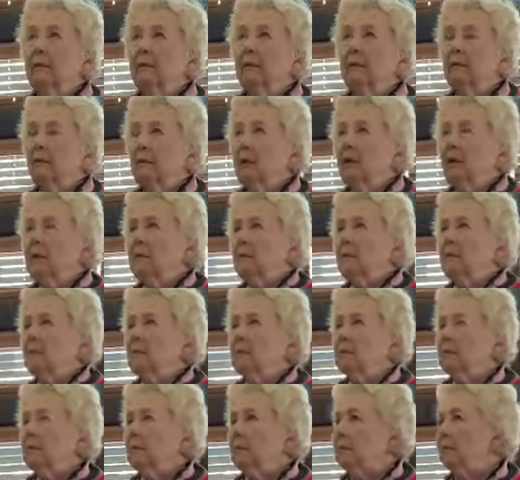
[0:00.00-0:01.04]
And then
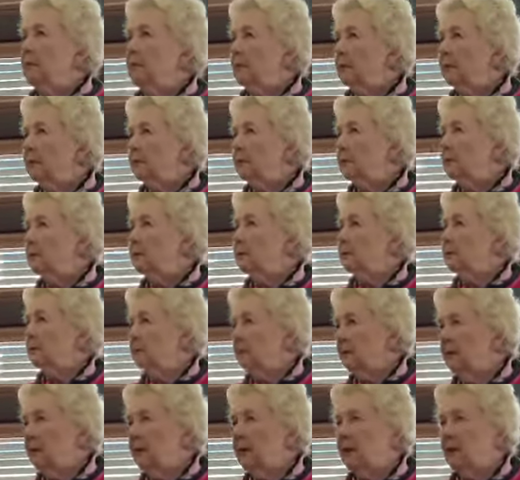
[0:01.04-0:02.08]
this
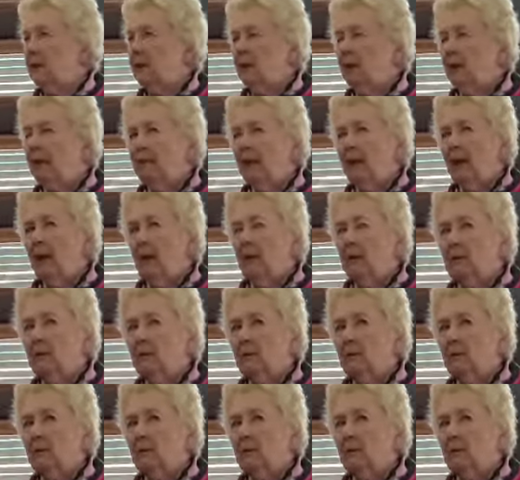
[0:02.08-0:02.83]
thing about